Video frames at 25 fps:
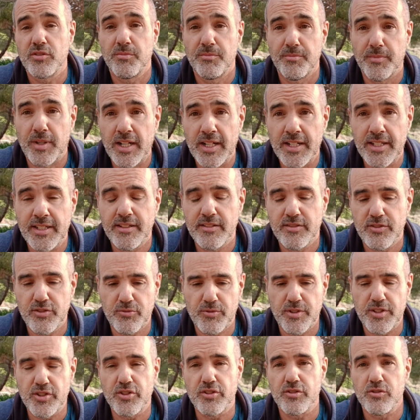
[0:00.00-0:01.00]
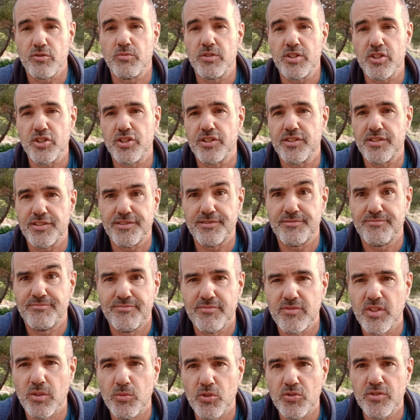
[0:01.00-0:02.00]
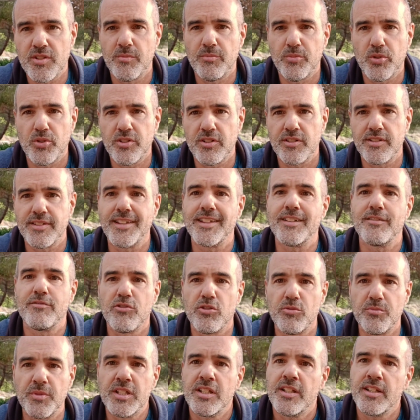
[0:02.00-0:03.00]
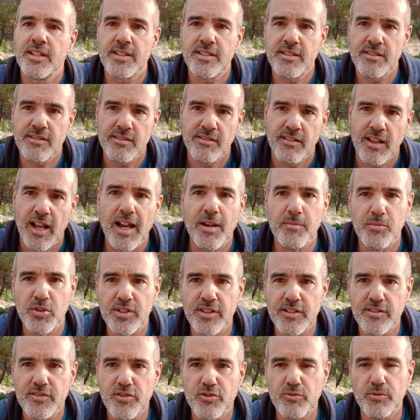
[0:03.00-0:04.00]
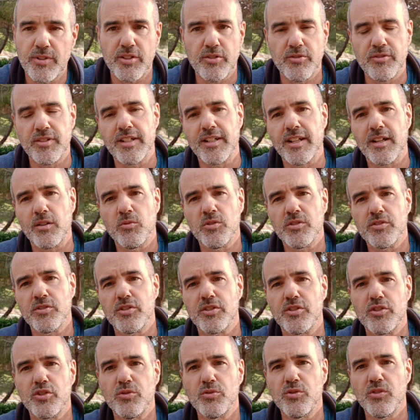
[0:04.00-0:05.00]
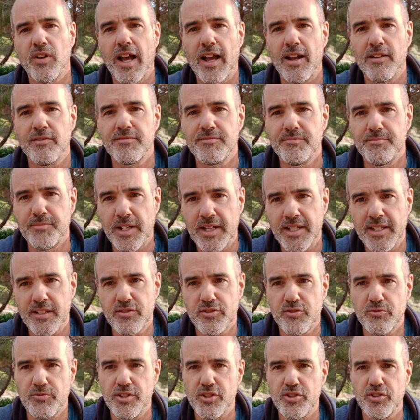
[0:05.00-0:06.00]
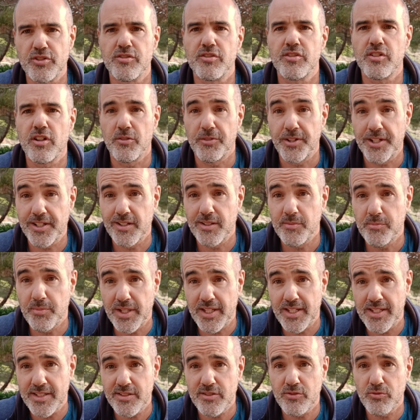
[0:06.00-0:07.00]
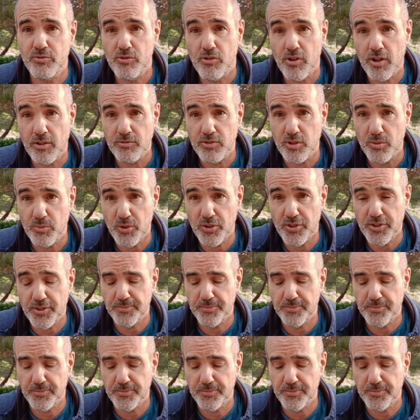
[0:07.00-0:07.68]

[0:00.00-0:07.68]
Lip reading: my illustrations, which is the most important thing for me. Is I'm an illustrator and I wanted to have my illustrations correctly placed throughout the book.